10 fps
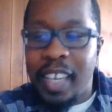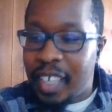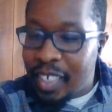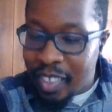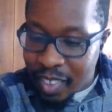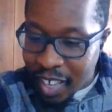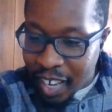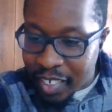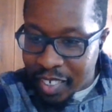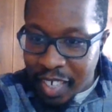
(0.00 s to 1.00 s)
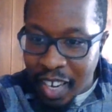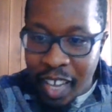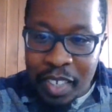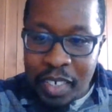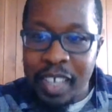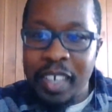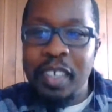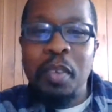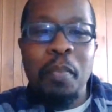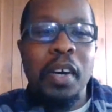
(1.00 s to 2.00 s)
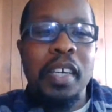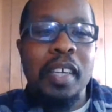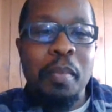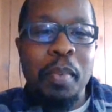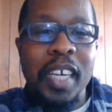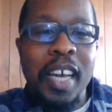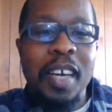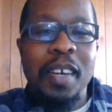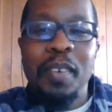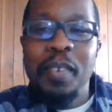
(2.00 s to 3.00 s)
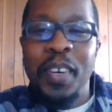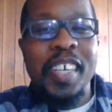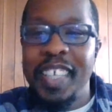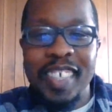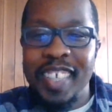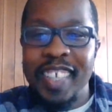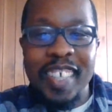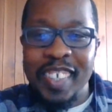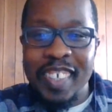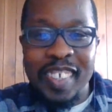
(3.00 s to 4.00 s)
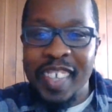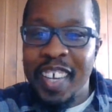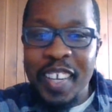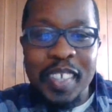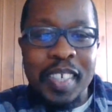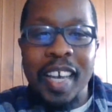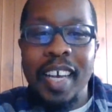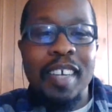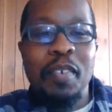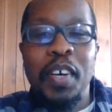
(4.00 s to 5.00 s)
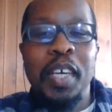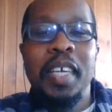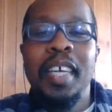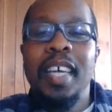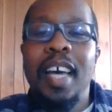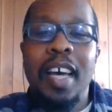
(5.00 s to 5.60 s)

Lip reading: Like, that is not letting the market play out. It's not, right.